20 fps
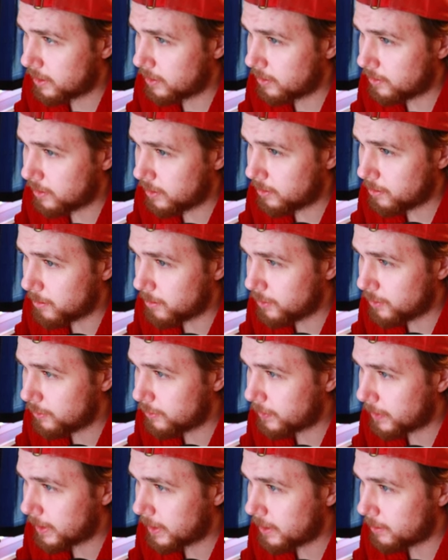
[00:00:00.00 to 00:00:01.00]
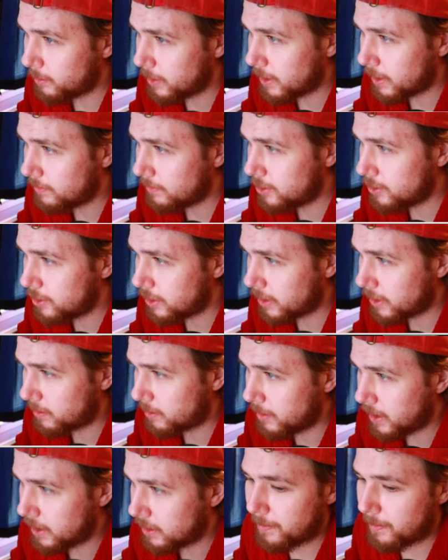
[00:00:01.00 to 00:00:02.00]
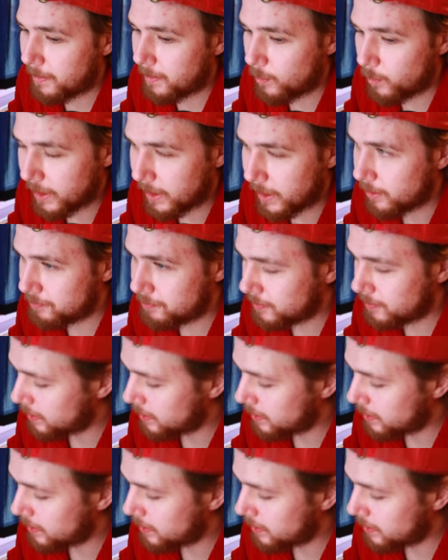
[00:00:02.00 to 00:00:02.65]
Only move. And then we have checkmate. Wow.